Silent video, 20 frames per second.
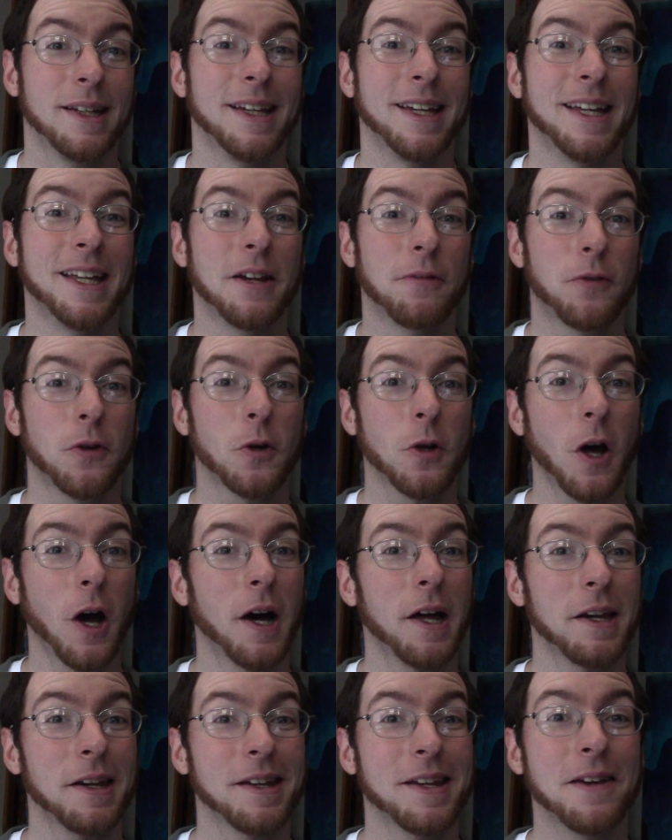And if you're
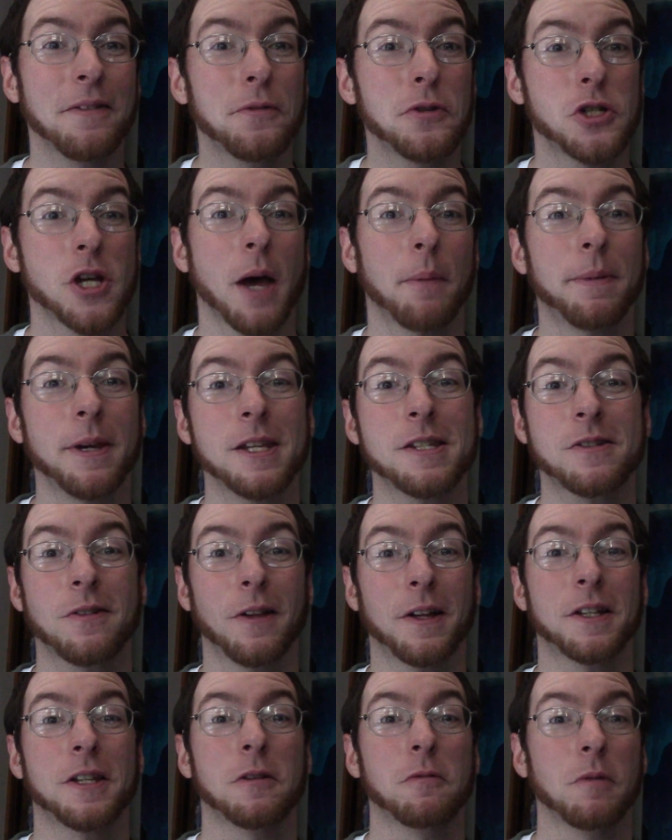not, if Japanese
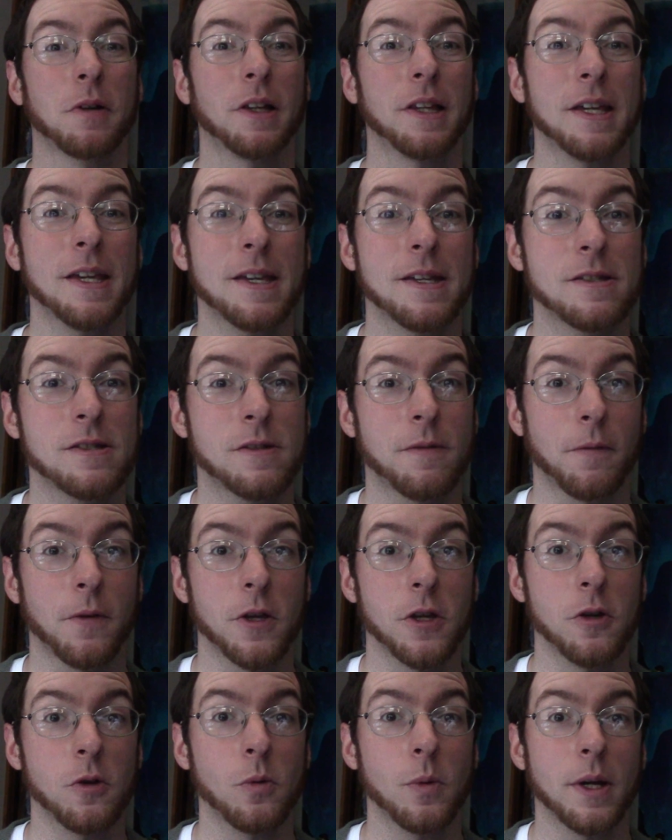collecting really is for
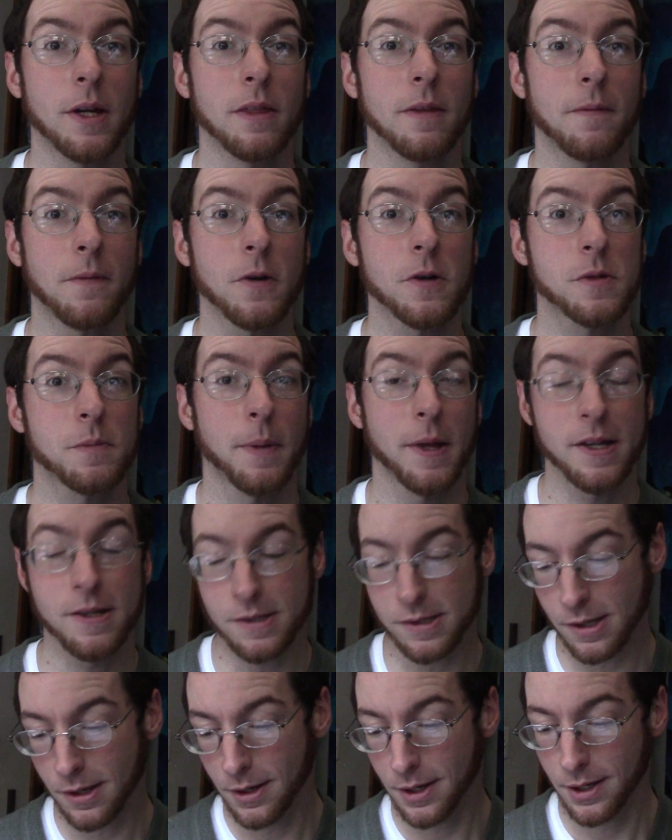you in the first
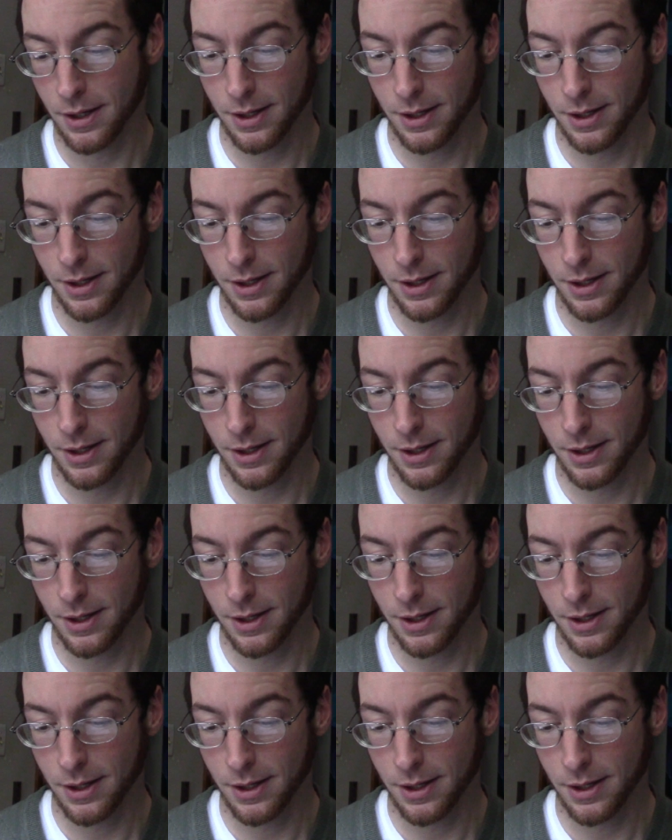place.